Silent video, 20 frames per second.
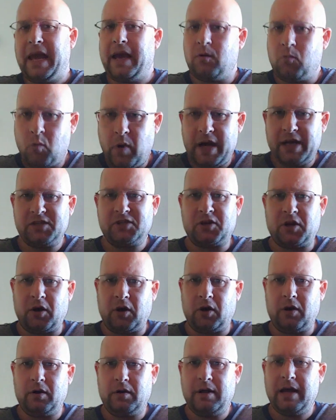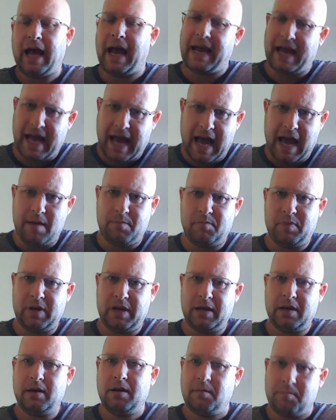and wish her a
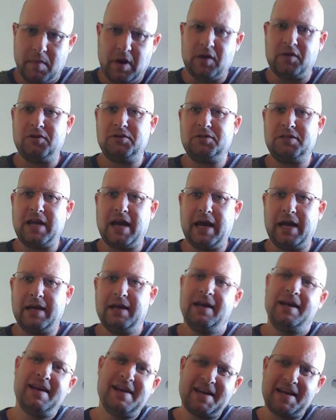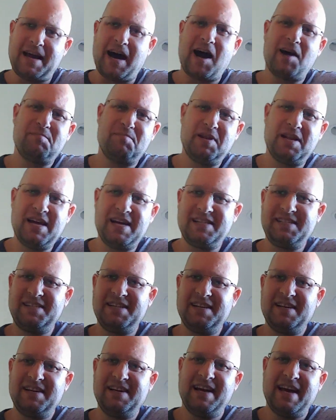happy Mother's Day. God bless
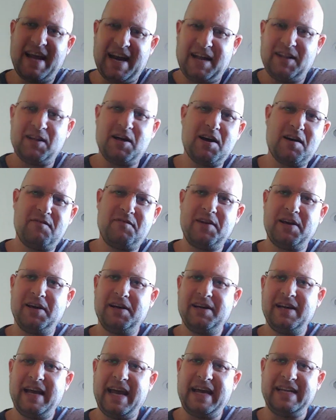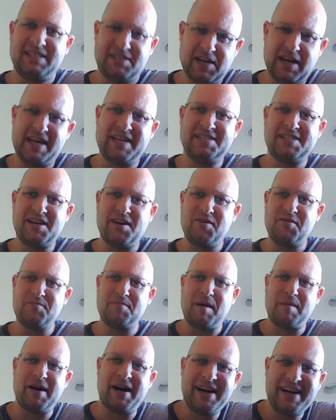you, and I love you, and see you soon.
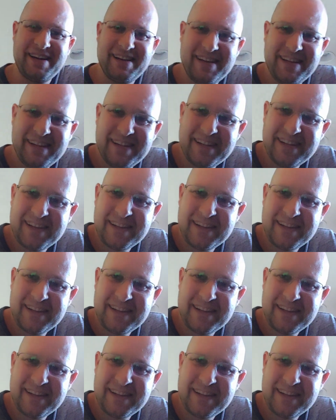Bye-bye.